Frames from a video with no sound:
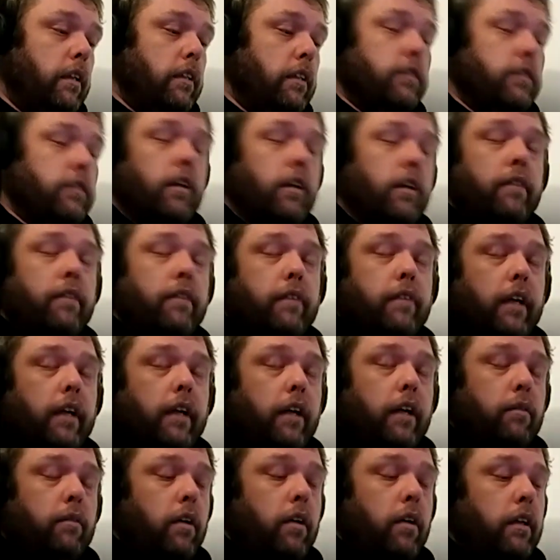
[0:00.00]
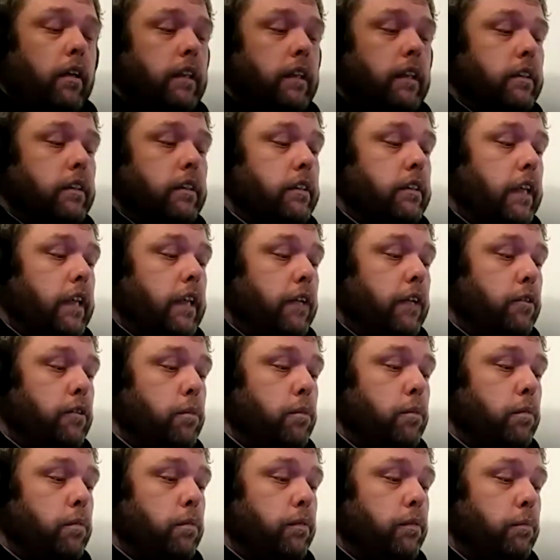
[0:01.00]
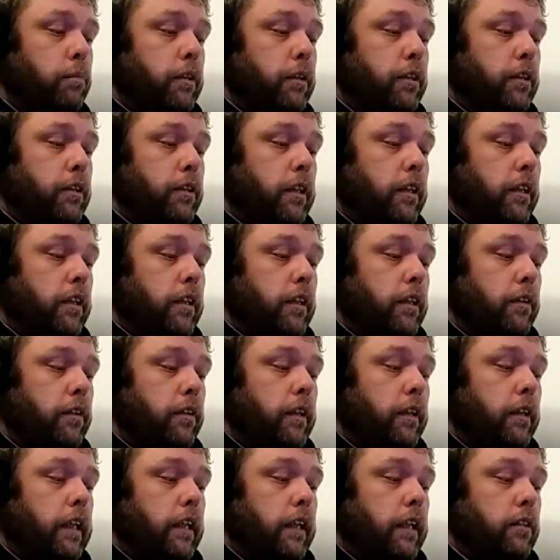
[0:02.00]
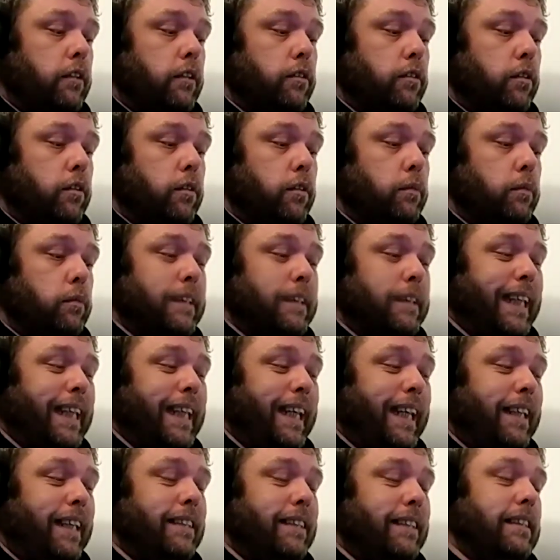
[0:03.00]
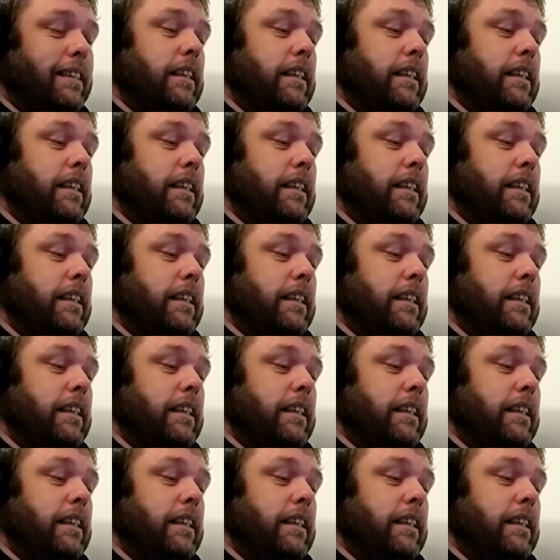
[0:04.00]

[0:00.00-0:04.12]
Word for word: Sorry if I got it wrong. He's a state trooper from Michigan, 39 years old, and was hit